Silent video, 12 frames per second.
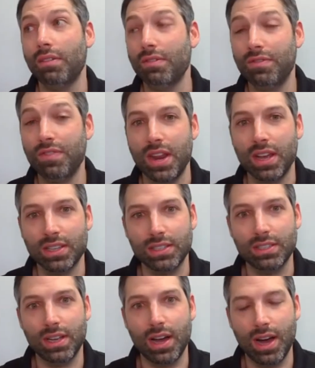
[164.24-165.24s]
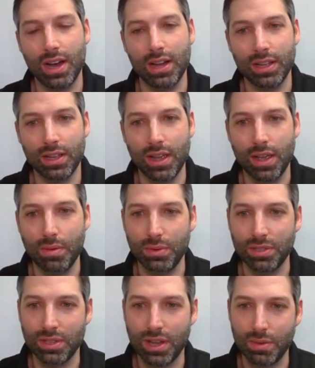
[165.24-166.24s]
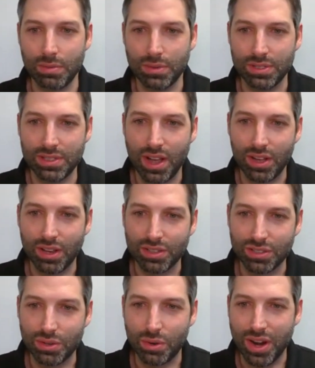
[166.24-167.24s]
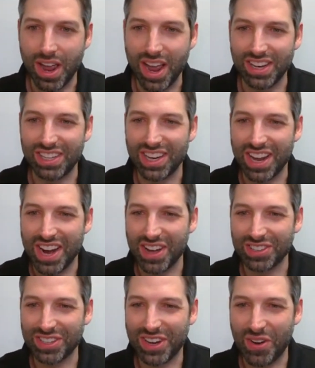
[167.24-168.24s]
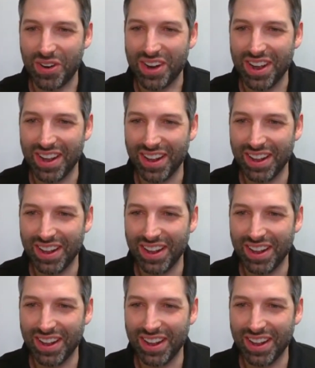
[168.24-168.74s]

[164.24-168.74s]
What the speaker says: Phoenix. He was telling his story. Hey, Jen, how's it going?